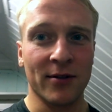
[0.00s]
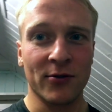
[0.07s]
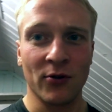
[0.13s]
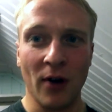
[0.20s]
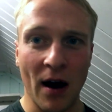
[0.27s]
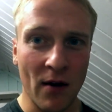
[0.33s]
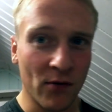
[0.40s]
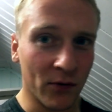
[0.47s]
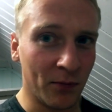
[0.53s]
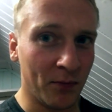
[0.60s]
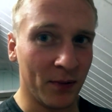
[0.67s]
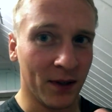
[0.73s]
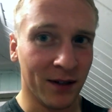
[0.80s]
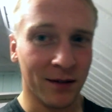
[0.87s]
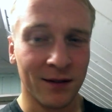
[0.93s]
So
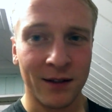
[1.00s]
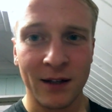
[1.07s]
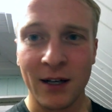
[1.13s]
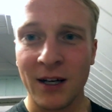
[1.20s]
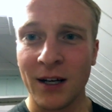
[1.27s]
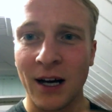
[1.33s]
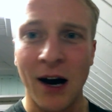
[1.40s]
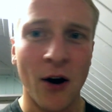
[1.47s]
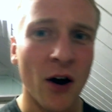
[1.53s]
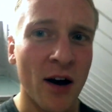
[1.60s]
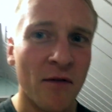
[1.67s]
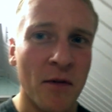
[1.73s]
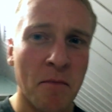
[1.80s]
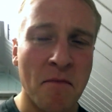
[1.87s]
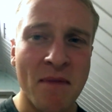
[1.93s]
I'll
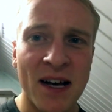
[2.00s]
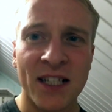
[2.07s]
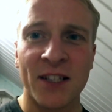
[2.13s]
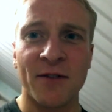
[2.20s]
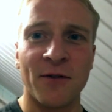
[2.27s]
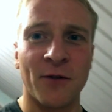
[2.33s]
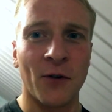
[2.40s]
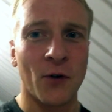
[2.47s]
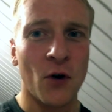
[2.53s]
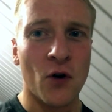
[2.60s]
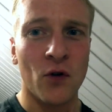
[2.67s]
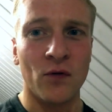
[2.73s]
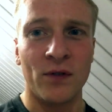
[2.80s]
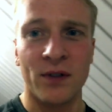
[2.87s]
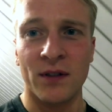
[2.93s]
have a massive
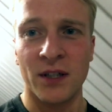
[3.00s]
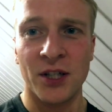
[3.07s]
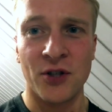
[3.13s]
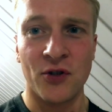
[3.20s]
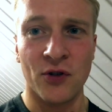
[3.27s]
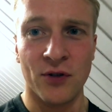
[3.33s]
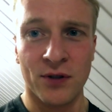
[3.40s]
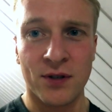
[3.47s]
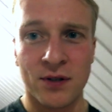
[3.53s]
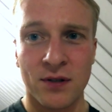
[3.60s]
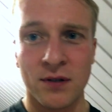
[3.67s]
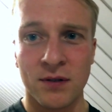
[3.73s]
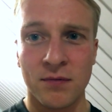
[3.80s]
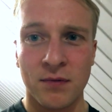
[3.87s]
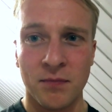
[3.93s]
throat issues
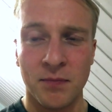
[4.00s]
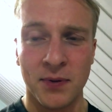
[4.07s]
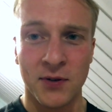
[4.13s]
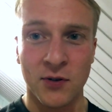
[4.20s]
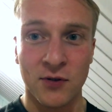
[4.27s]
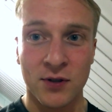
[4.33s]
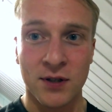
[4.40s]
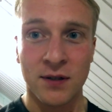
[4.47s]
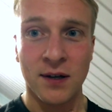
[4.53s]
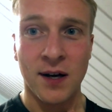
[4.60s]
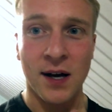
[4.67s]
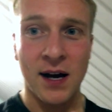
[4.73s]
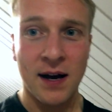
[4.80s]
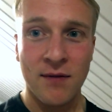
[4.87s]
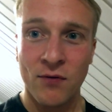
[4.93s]
because
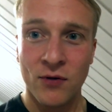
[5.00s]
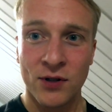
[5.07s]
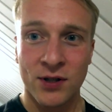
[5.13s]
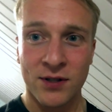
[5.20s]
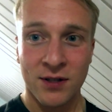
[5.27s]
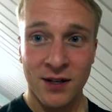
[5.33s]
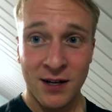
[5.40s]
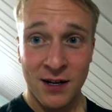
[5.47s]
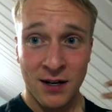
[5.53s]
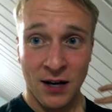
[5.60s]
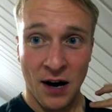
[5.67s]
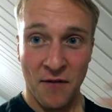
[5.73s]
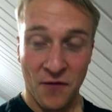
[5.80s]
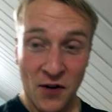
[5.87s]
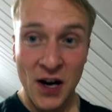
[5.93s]
I was
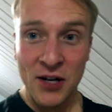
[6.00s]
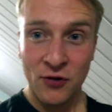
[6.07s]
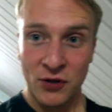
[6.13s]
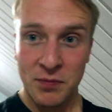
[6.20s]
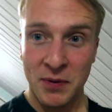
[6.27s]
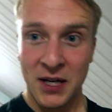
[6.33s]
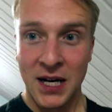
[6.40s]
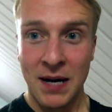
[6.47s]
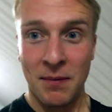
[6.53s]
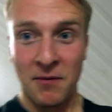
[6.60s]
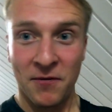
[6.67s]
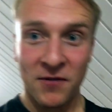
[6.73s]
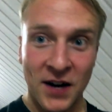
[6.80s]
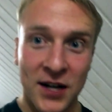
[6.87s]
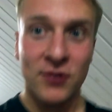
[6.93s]
afraid to speak up,
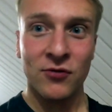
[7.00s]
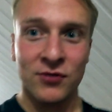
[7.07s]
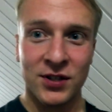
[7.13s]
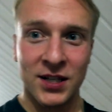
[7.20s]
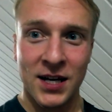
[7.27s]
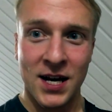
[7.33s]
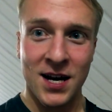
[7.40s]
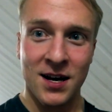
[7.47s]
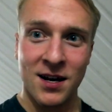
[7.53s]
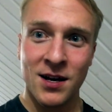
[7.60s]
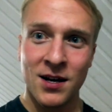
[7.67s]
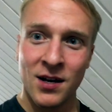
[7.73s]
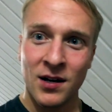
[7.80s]
afraid to say